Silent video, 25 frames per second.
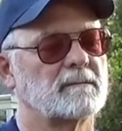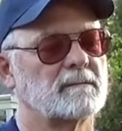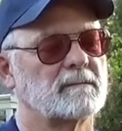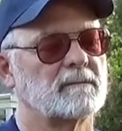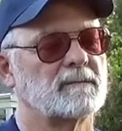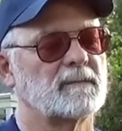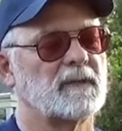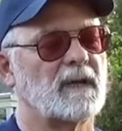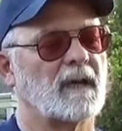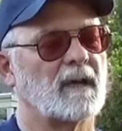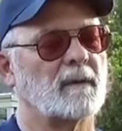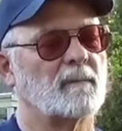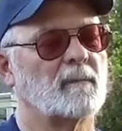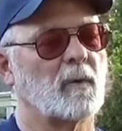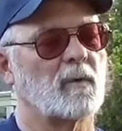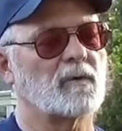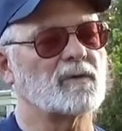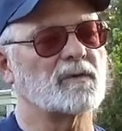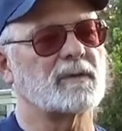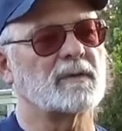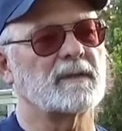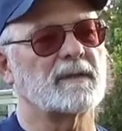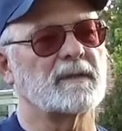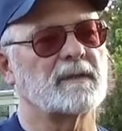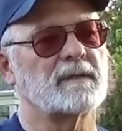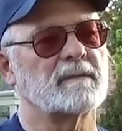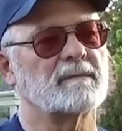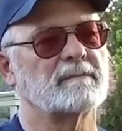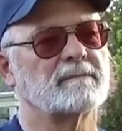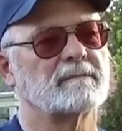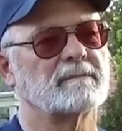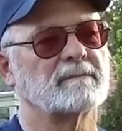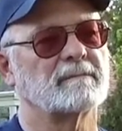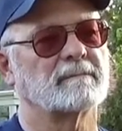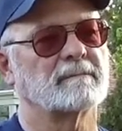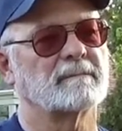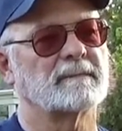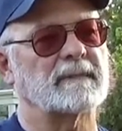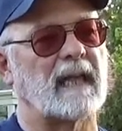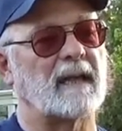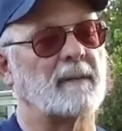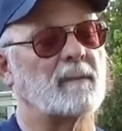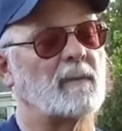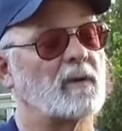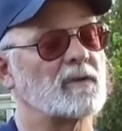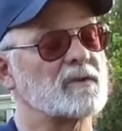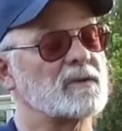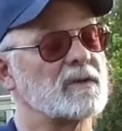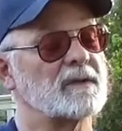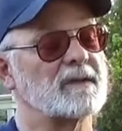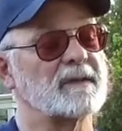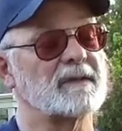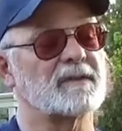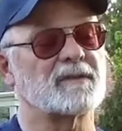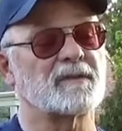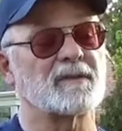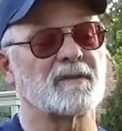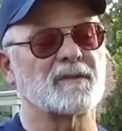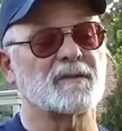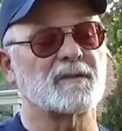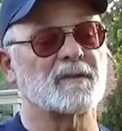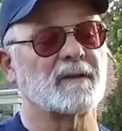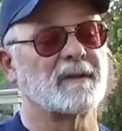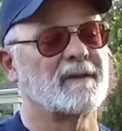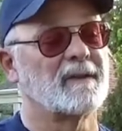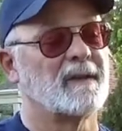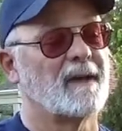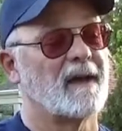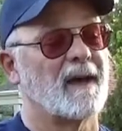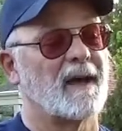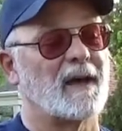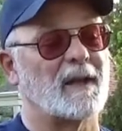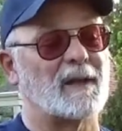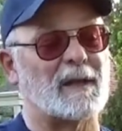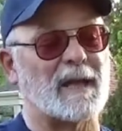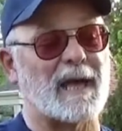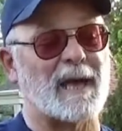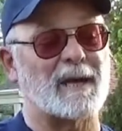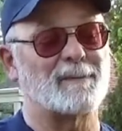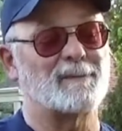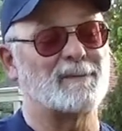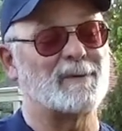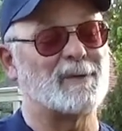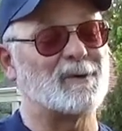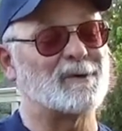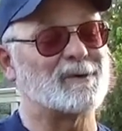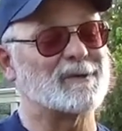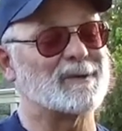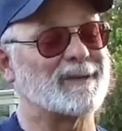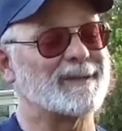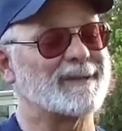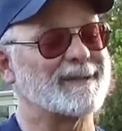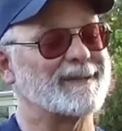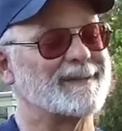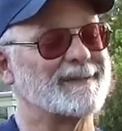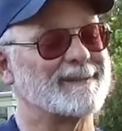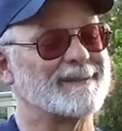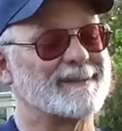yeah, mostly it's just a lot of music,